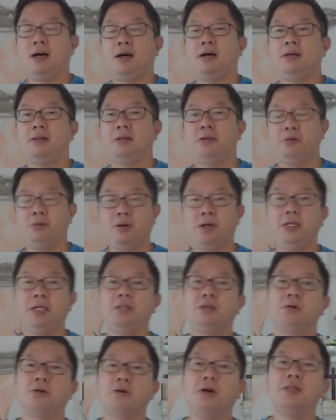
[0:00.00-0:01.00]
you will need
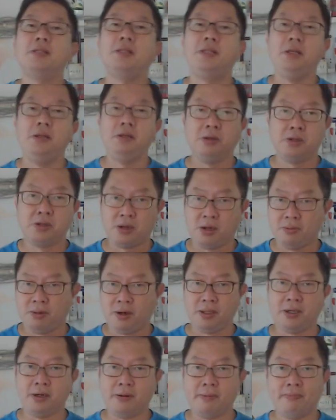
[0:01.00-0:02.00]
to continue to draw
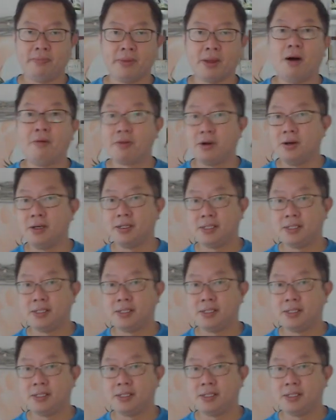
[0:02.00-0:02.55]
model. Of course,